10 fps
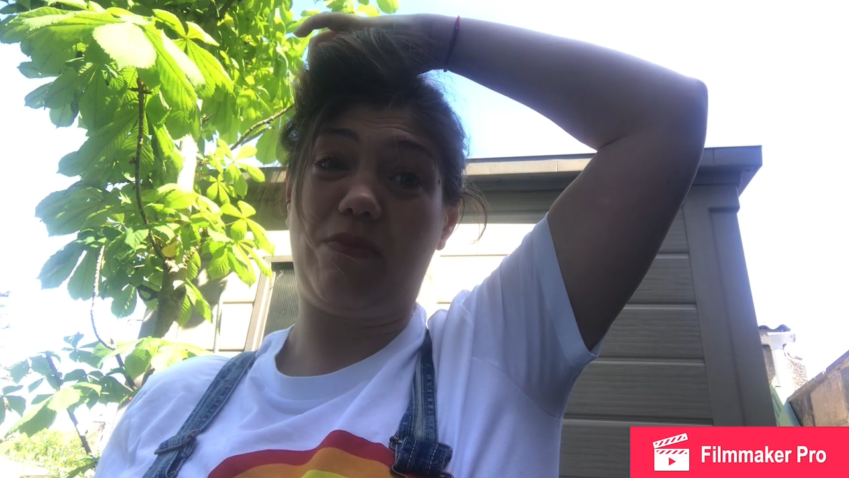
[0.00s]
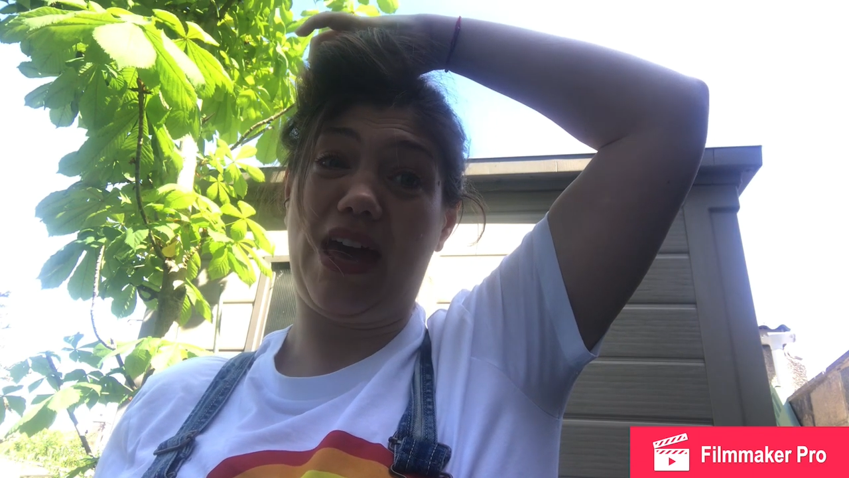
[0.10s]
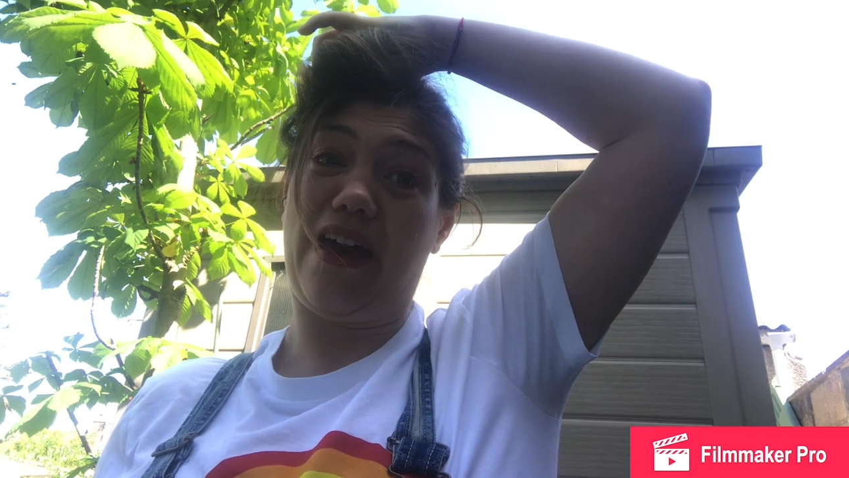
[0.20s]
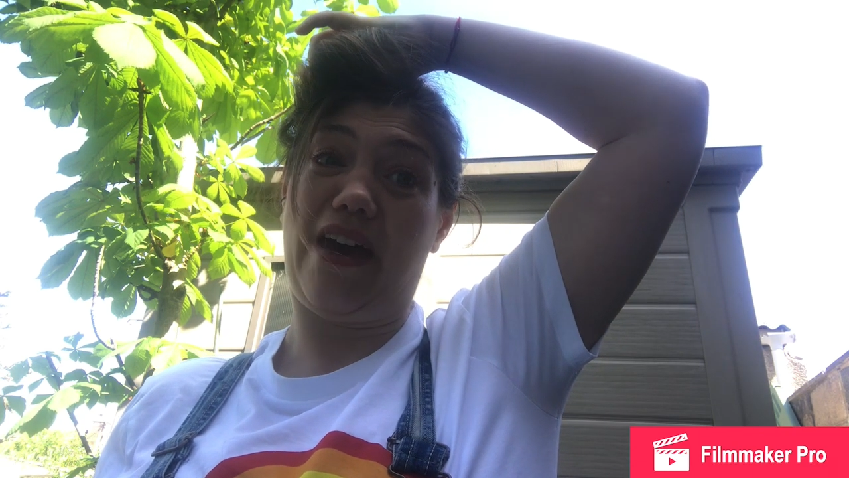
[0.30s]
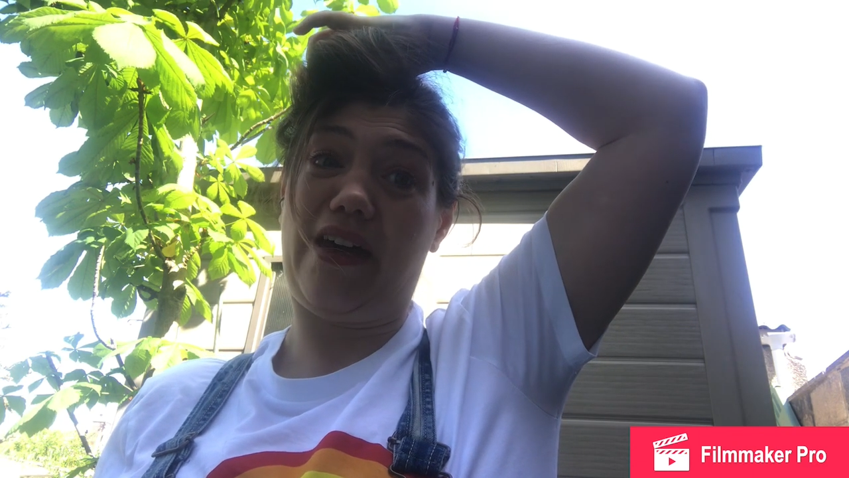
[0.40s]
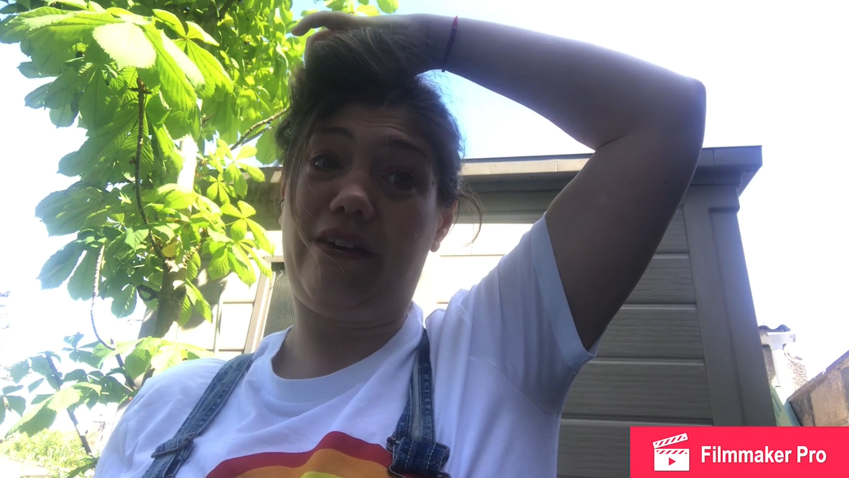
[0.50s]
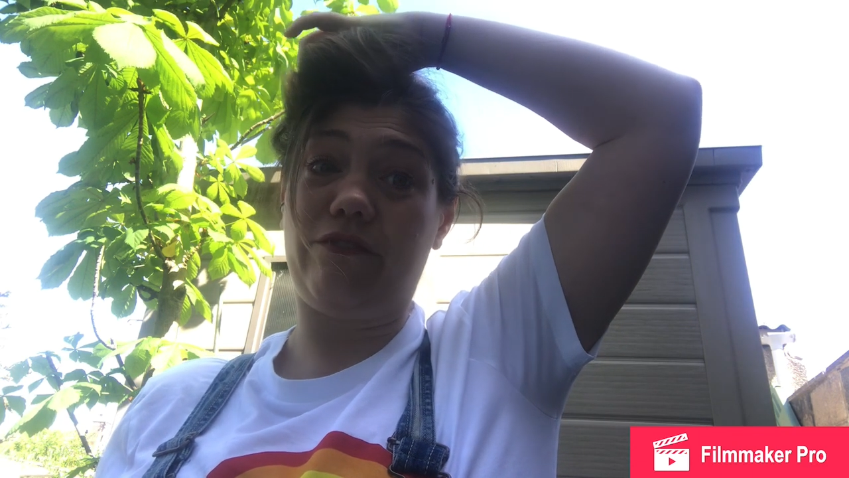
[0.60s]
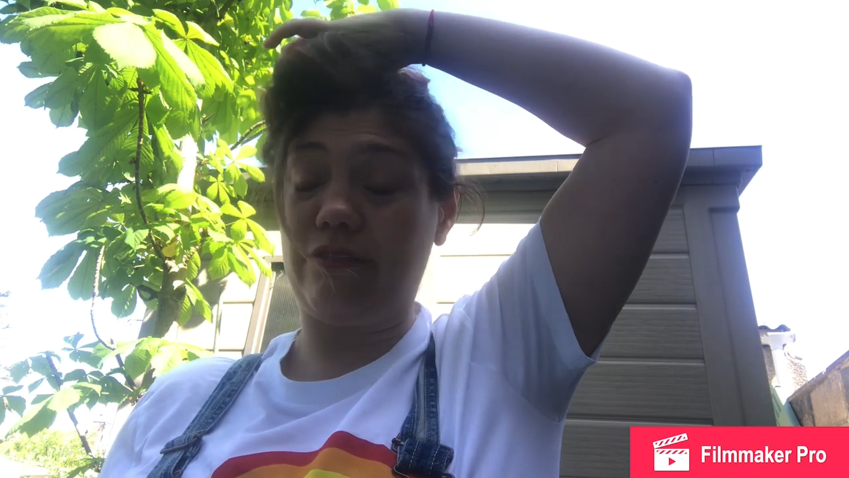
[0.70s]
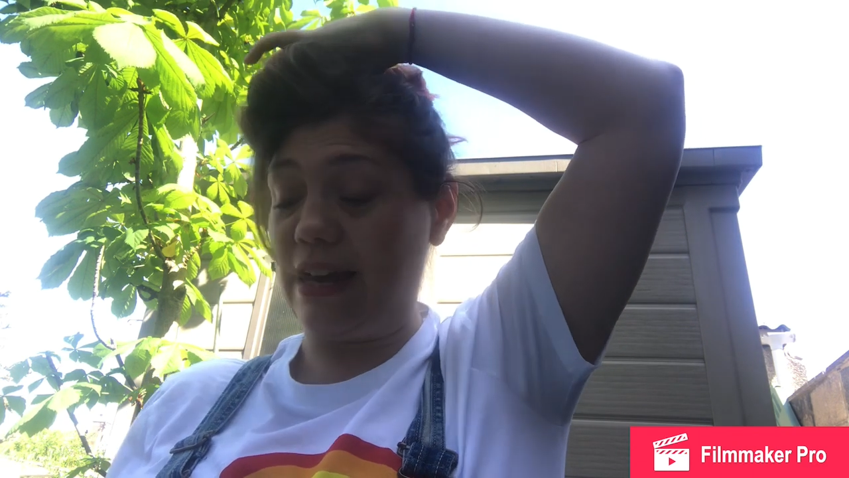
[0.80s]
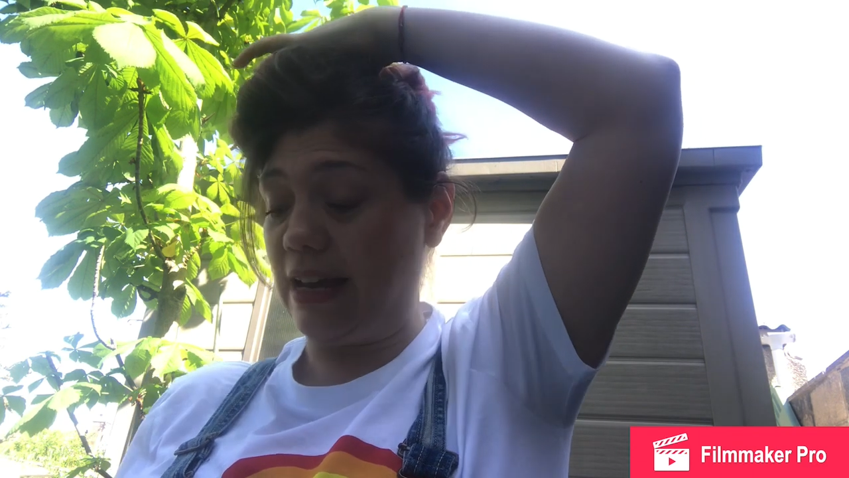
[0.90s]
my hair,
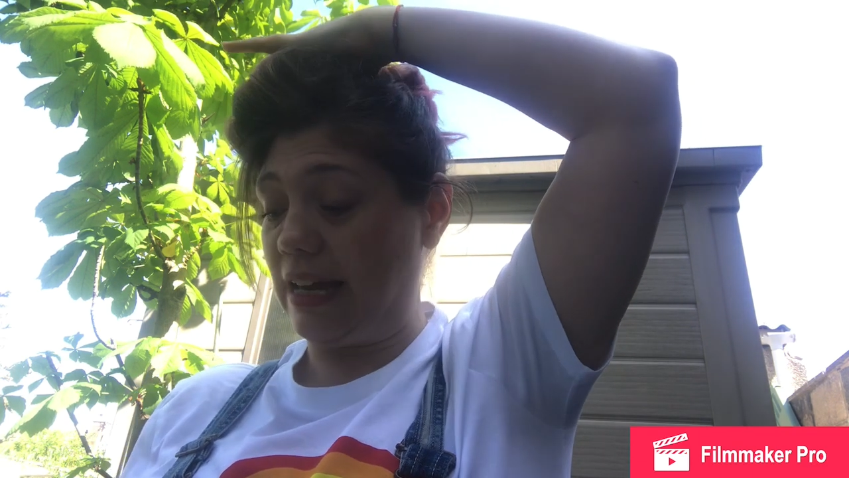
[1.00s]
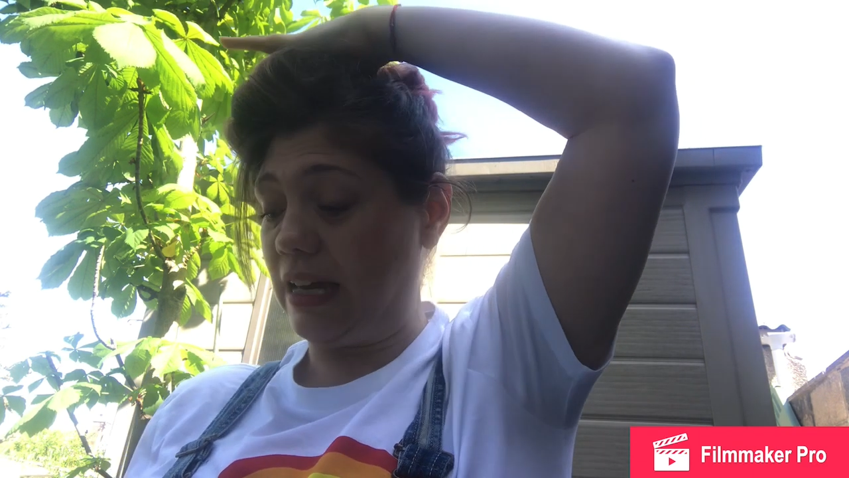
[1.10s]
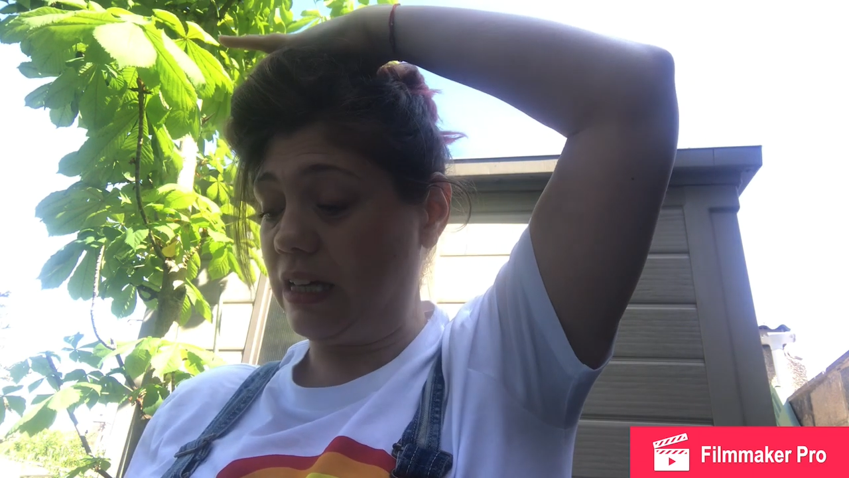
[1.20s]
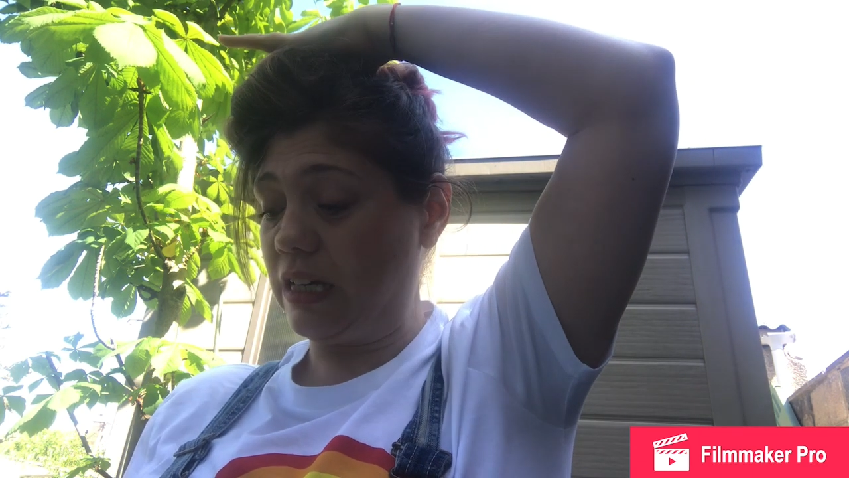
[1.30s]
really.